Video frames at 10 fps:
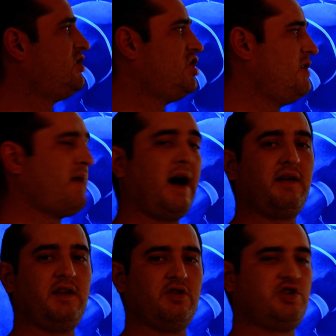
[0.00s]
cheap
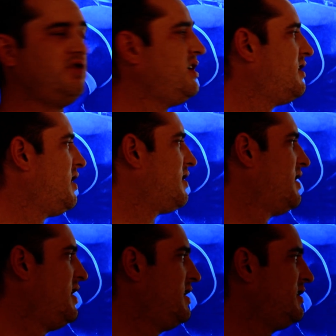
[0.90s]
out at your shooting guard.
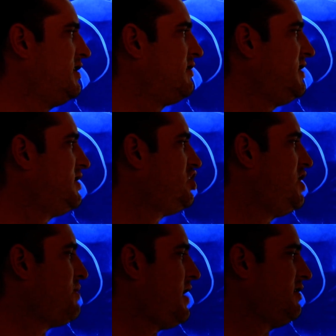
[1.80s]
You don't need to
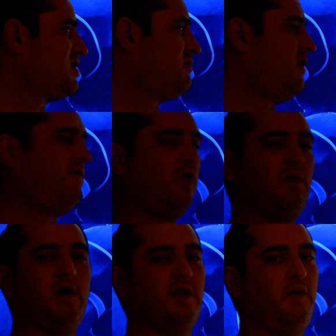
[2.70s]
cheap out in your small
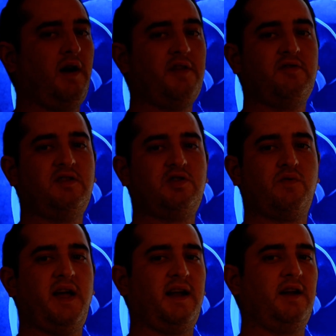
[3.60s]
forward, although other than
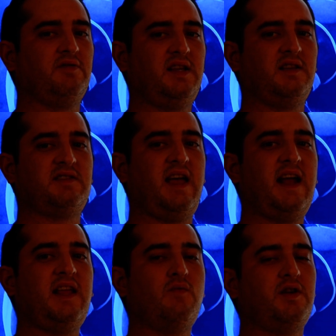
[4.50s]
Durant, I don't think there's
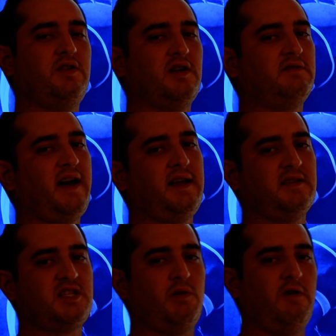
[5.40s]
anyone you're going to like in
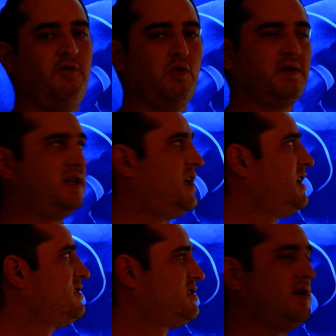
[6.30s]
the small forward today.
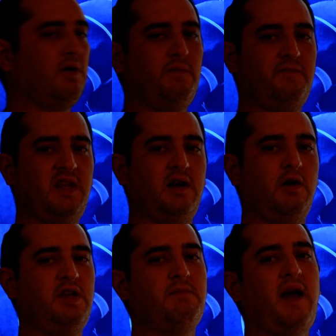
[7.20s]
So,
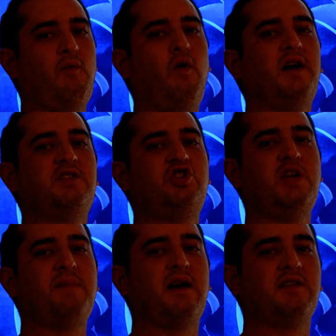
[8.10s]
you might want to
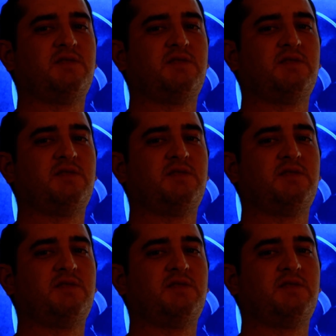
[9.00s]
cheap out at